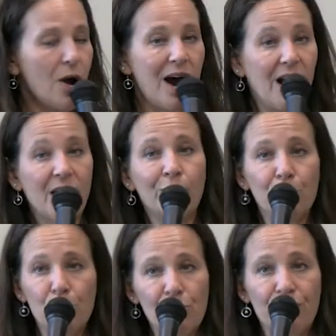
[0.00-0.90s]
are
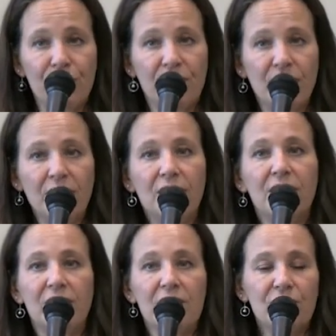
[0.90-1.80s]
moving
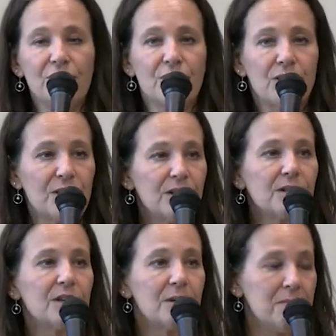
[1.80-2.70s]
either
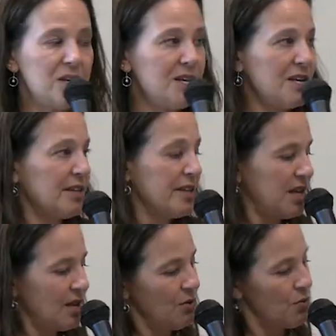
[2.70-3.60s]

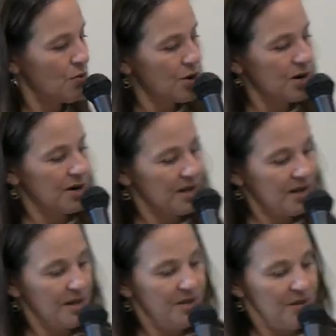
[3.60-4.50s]
immediately or
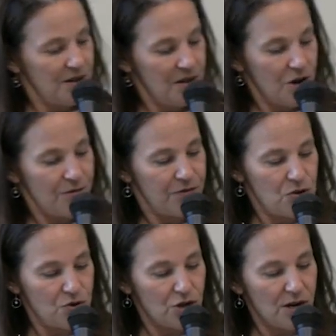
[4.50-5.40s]
in the near
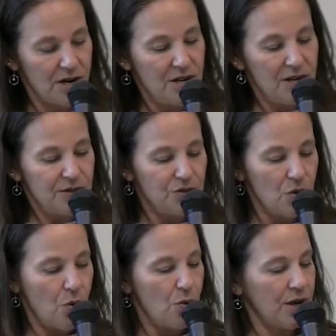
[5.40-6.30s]
future.
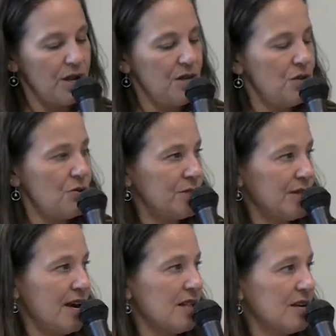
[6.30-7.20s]
So can you
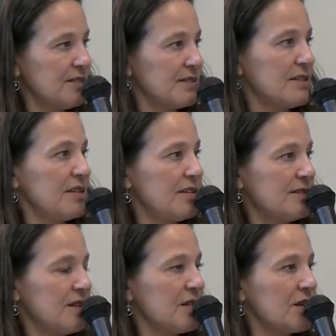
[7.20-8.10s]
tell us,
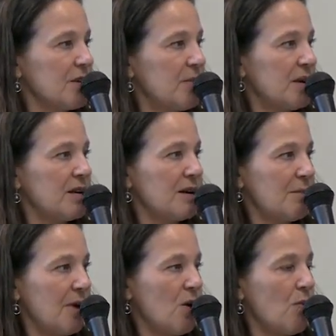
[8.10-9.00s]
Lisa, a little bit
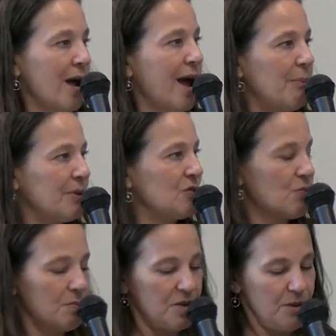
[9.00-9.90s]
about what happens
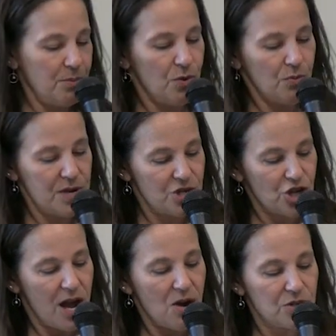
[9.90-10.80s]
when people reach
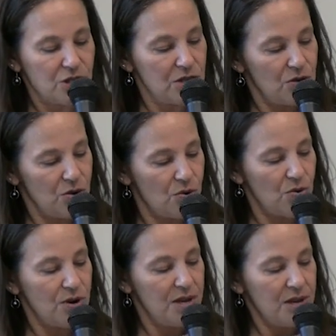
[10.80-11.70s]
out to
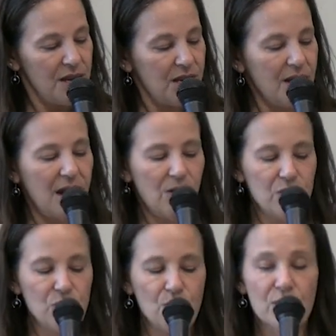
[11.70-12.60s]
you and how
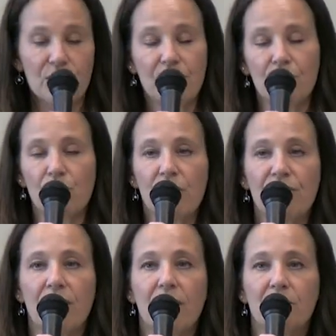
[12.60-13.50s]
you work with
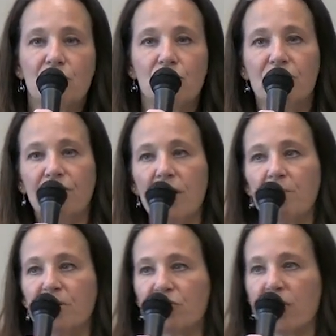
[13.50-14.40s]
them to
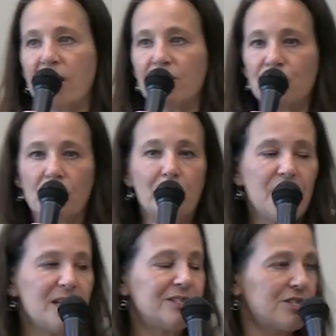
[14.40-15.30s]
develop a strategy
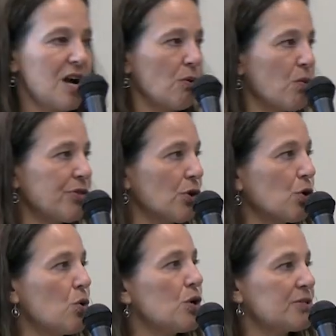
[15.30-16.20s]
based on what their
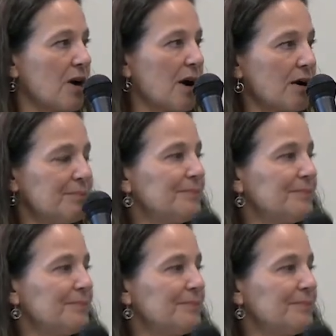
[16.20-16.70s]
goals are?